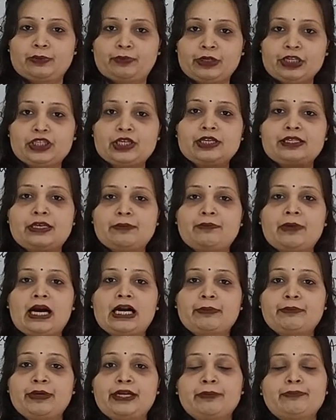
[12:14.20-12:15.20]
purchase
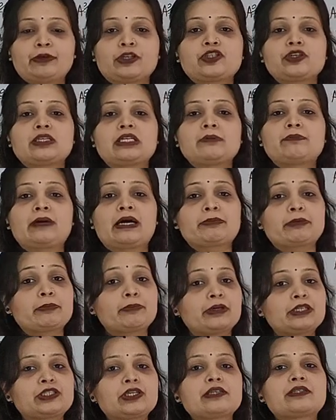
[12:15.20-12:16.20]
department
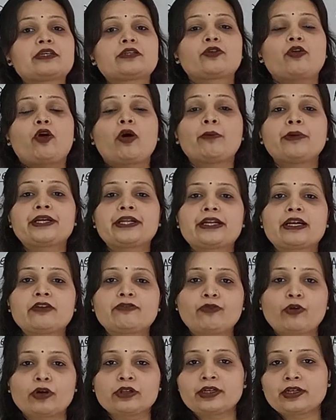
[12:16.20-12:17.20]
purchase the raw material
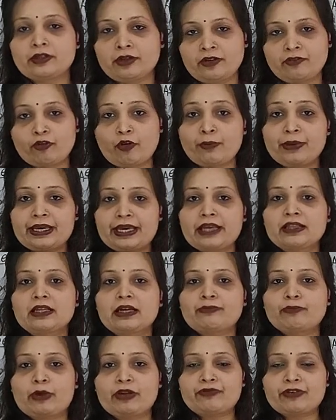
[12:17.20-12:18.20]
for making
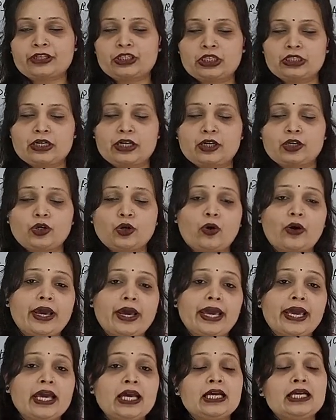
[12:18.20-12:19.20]
that manufacturing a
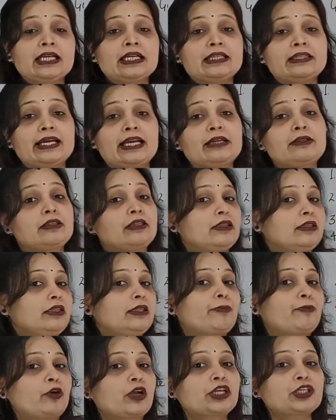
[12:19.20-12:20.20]
toy, then
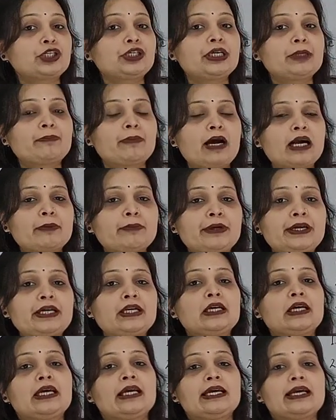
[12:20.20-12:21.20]
the production department,
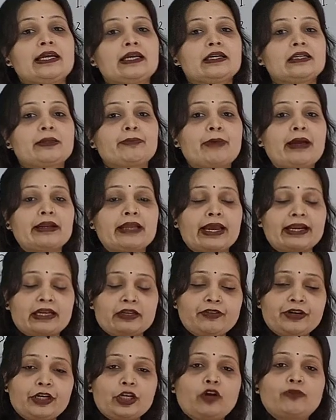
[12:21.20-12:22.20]
the
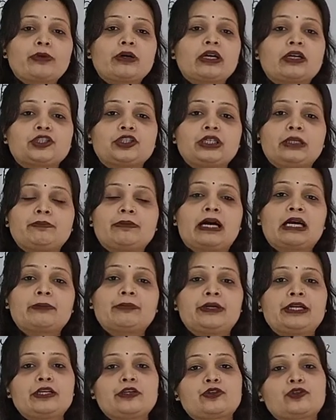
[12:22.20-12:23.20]
activity of production
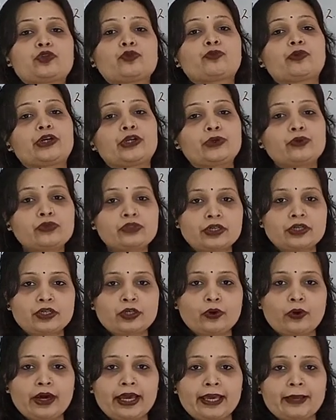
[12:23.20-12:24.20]
department is to produce the
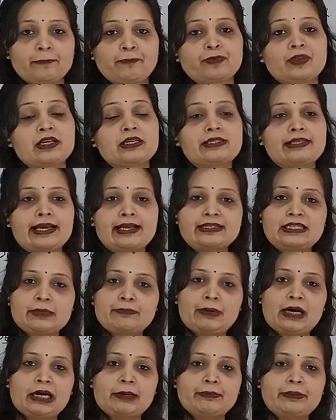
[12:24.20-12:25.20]
toy, sales
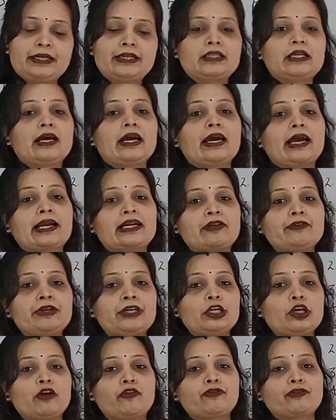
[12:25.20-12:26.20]
department, the
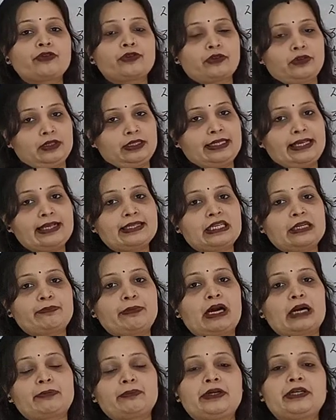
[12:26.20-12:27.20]
activity of sales
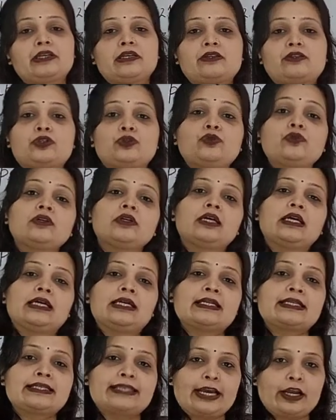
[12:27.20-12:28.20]
department is to
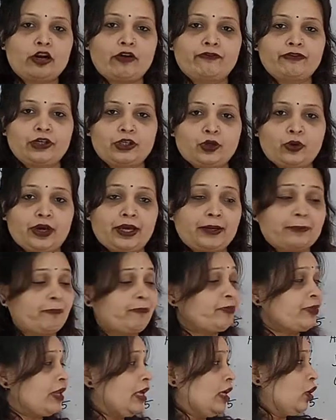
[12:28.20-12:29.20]
sale of the toy.
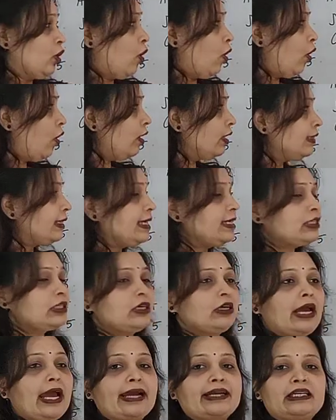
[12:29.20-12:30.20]
Now all
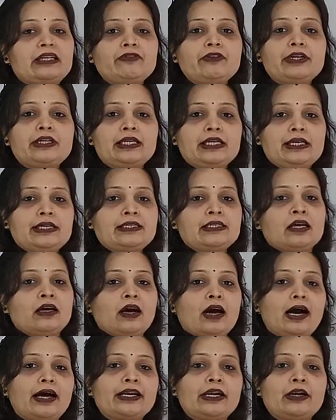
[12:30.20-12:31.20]
these
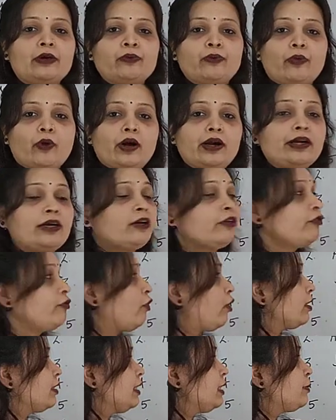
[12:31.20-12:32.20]
activities are involved
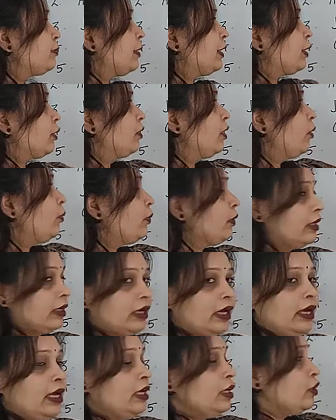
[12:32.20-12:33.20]
for this particular
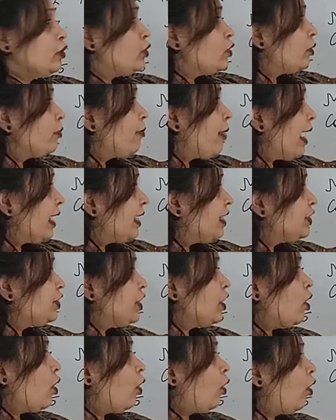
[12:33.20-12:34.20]
work. So
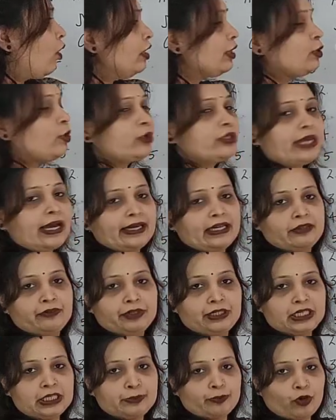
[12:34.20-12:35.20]
managing all those
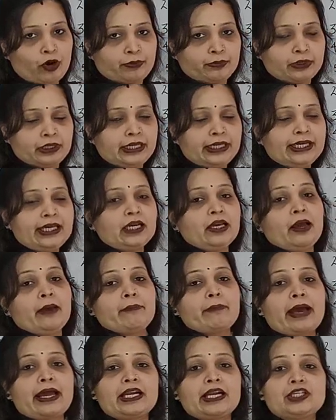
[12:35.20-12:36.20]
activities properly,
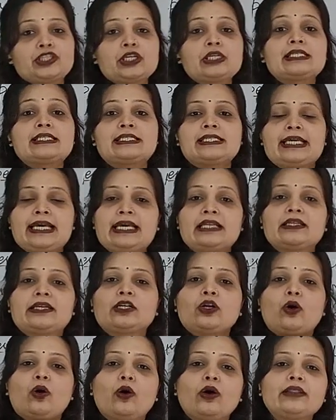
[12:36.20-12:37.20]
seeing
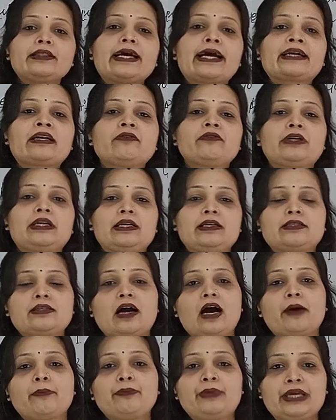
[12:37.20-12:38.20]
that all the activities
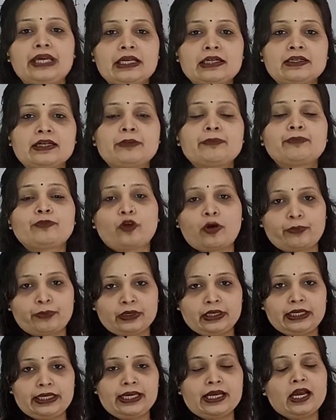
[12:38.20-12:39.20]
are being done
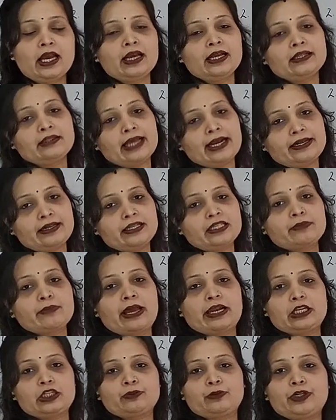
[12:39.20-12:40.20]
properly, that is
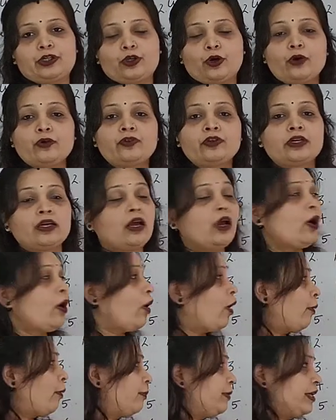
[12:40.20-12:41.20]
management of
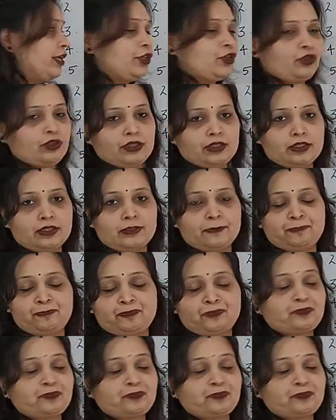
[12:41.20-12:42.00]
operations.